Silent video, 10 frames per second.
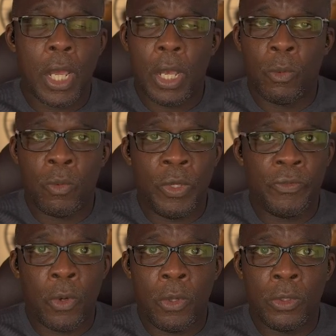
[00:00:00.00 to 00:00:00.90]
We've
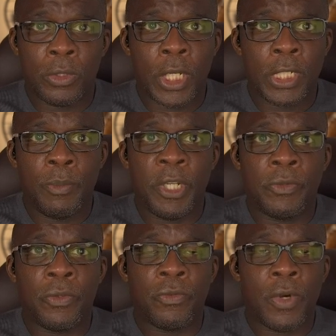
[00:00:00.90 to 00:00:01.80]
all done a bit of a
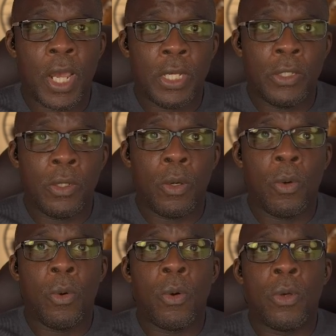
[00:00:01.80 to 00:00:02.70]
run
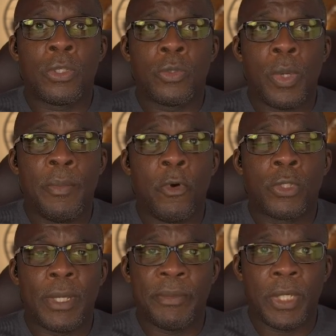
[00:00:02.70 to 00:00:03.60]
or a swim or
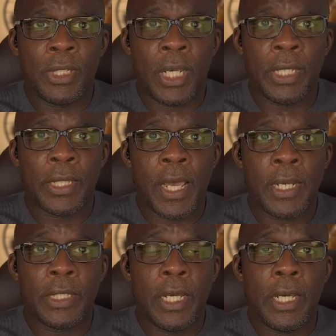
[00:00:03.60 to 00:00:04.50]
something like that,
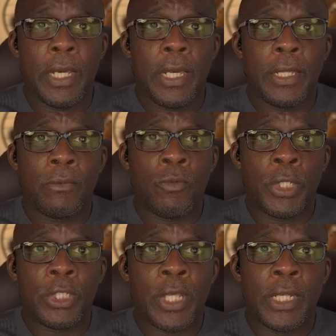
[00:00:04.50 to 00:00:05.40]
which
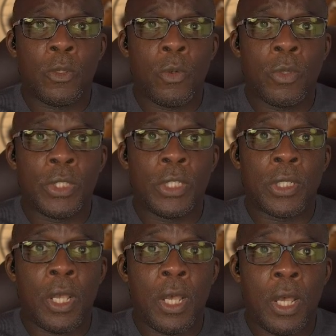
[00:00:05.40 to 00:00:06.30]
then causes
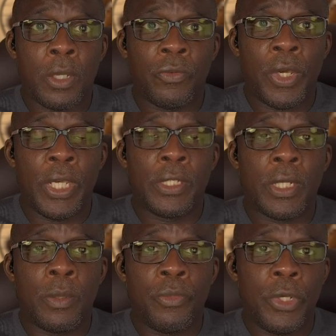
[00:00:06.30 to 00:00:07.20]
our heart rates and our
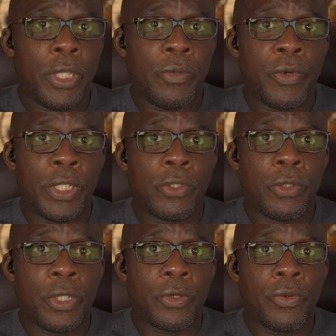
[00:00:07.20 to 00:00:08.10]
breathing rates to
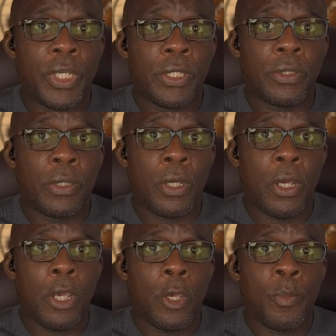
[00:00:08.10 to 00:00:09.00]
increase.
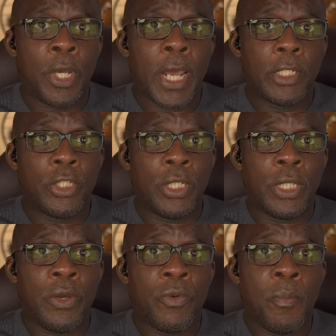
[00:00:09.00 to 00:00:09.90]
But actually, they
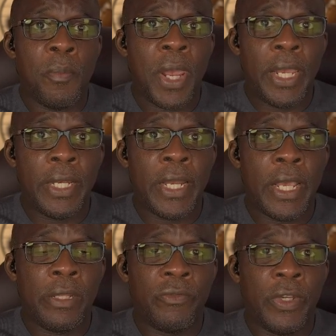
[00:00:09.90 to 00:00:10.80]
remain
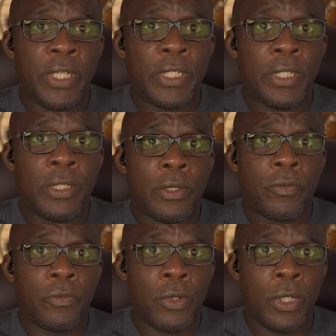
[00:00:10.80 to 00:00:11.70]
elevated
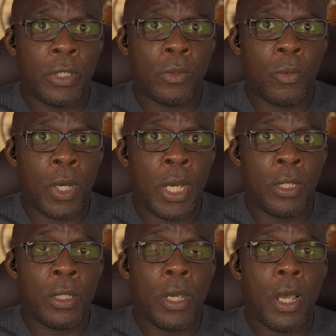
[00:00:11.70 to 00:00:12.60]
for a little while
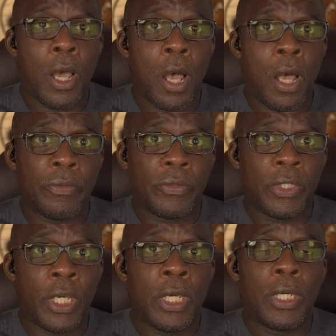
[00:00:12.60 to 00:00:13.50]

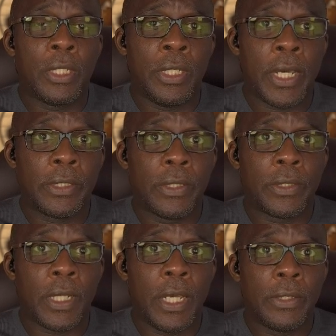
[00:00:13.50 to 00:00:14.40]
after the
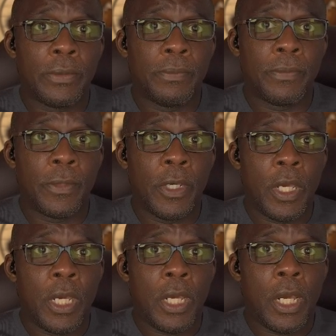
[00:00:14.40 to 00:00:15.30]
exercise.
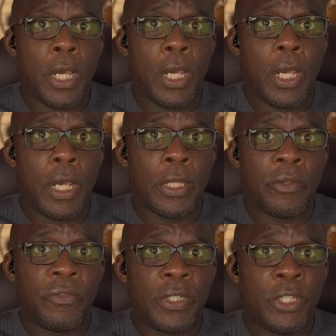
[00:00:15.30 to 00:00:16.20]
The
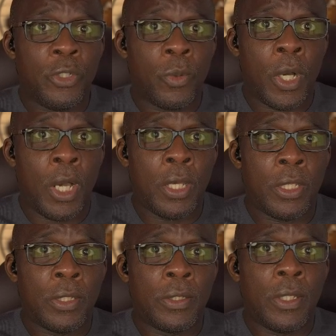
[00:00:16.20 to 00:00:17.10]
fitter you are,
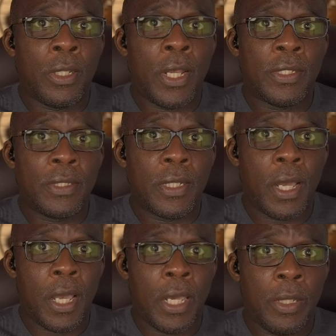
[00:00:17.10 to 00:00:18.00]
the less
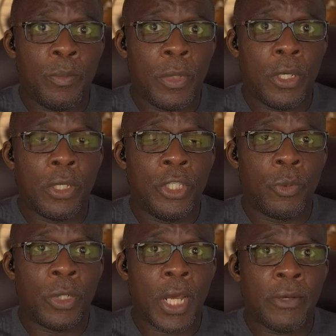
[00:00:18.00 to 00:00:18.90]
time you
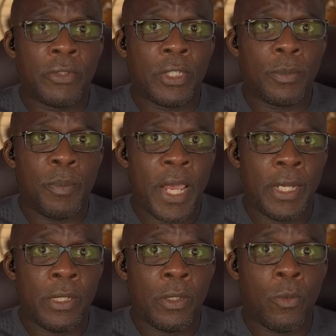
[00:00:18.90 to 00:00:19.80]
will have to
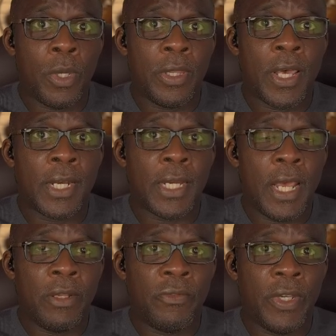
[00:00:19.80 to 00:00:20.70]
spend with that
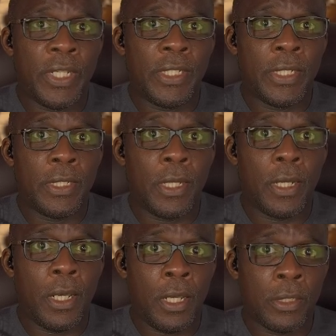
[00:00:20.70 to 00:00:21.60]
elevated
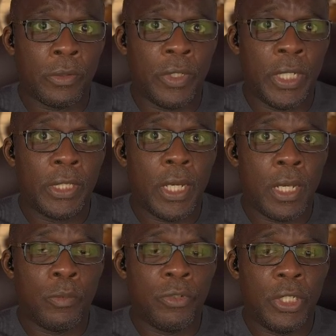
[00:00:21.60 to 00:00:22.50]
heart rate and
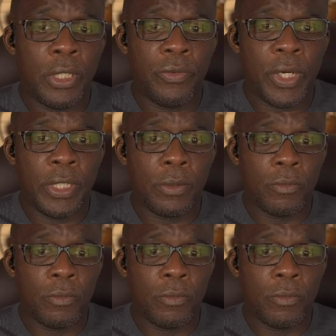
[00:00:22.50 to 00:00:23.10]
breathing rate.